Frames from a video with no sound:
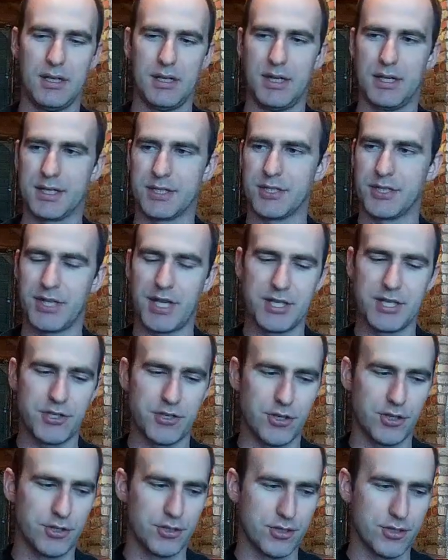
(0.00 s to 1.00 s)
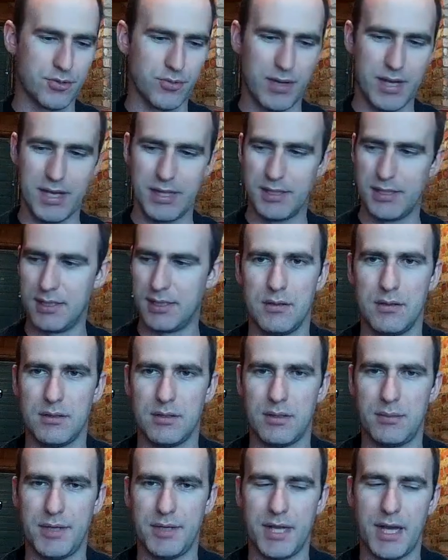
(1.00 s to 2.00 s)
and it's a nice colour as well.
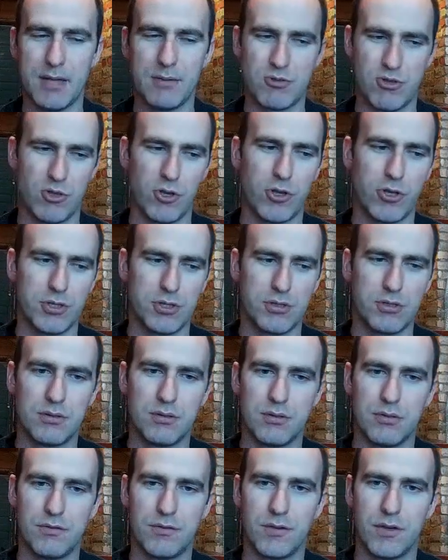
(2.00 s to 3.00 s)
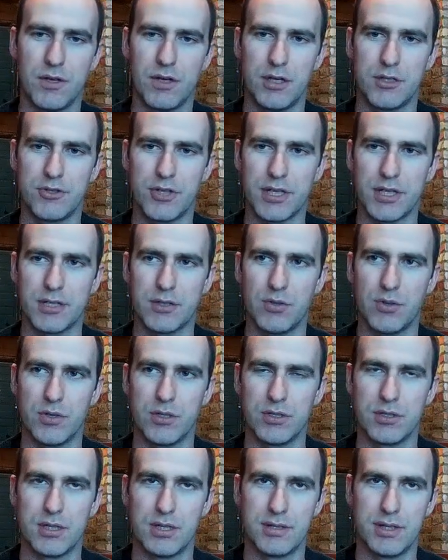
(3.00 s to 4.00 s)
I mean, I was looking for a drinking
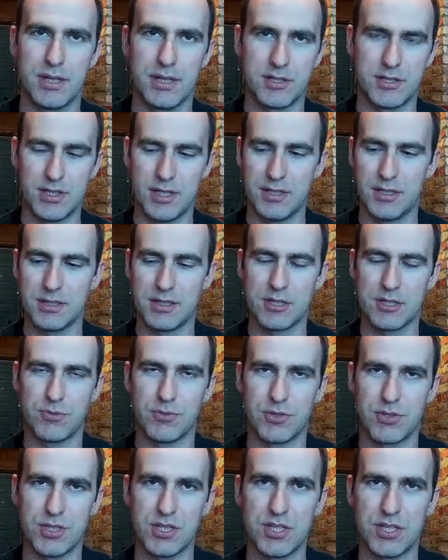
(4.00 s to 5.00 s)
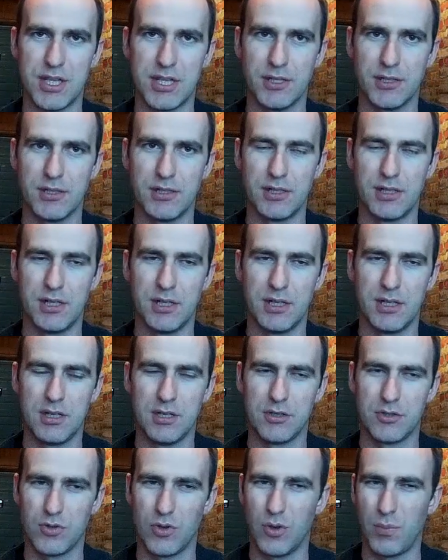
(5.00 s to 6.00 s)
horn, and then I seen that this was in the sale,
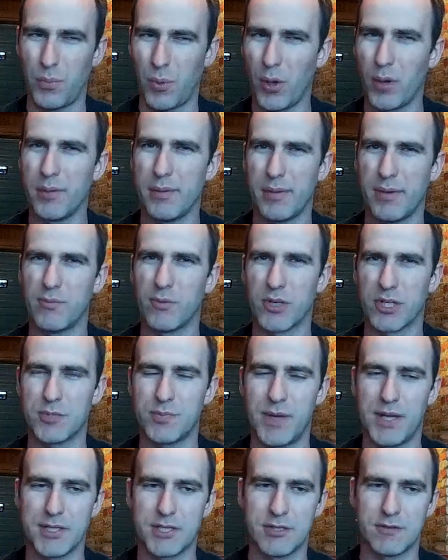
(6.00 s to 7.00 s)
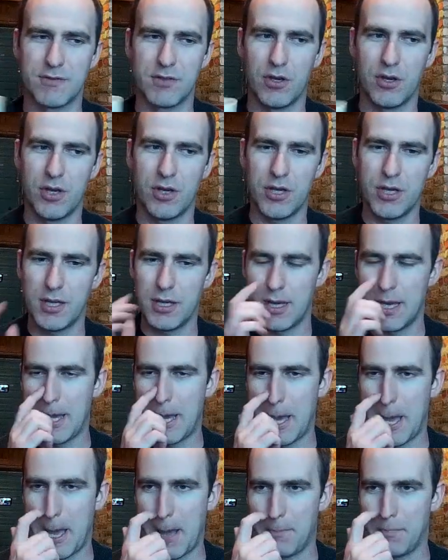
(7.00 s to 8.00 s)
so it'll probably be a bit more expensive now.
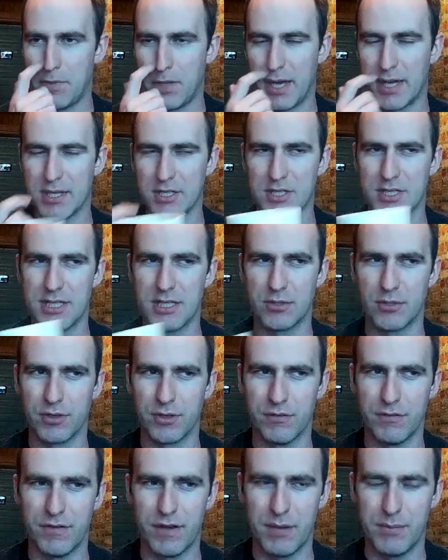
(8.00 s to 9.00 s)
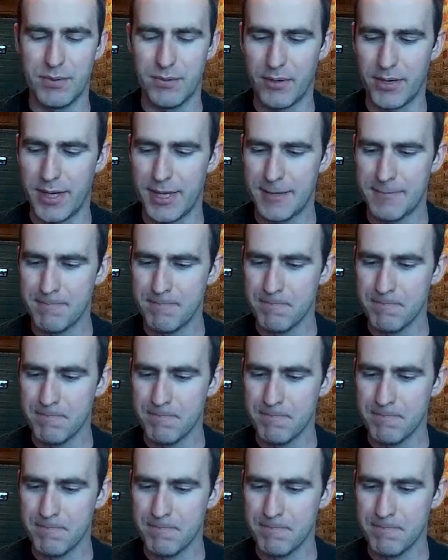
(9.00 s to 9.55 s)
They had a sale on in February,